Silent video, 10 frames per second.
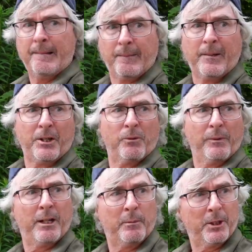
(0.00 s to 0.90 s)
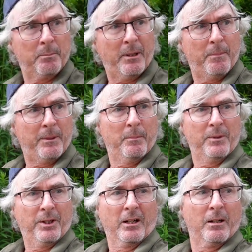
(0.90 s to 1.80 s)
Well, you're right about the pop-up
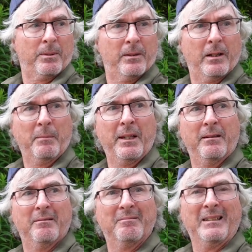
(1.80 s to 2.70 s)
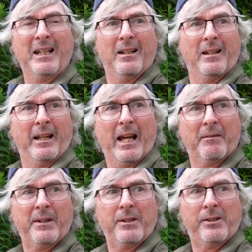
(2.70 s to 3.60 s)
tarp. I mean,
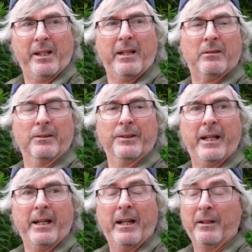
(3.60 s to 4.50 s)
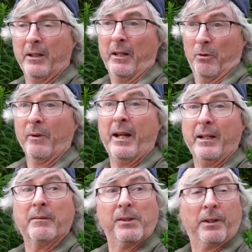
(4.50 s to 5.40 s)
every single night, and it, and it, rained
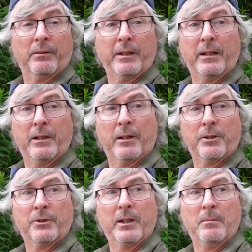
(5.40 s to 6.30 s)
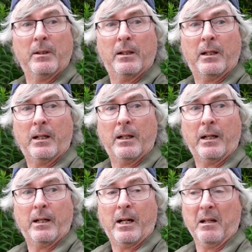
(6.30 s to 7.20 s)
every single night on our trip. Uh,
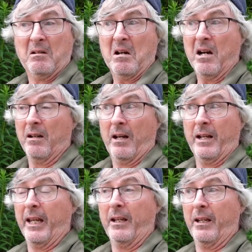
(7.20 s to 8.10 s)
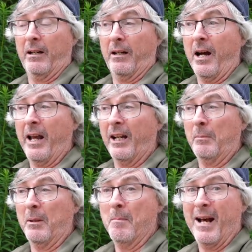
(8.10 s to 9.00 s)
I, I, I, it, I had to
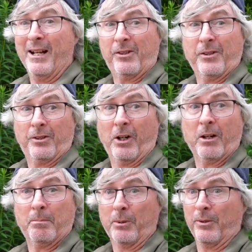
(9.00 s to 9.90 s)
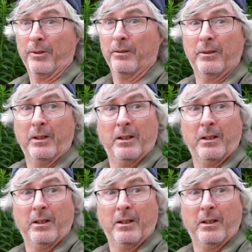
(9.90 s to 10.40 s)
be a master tarp person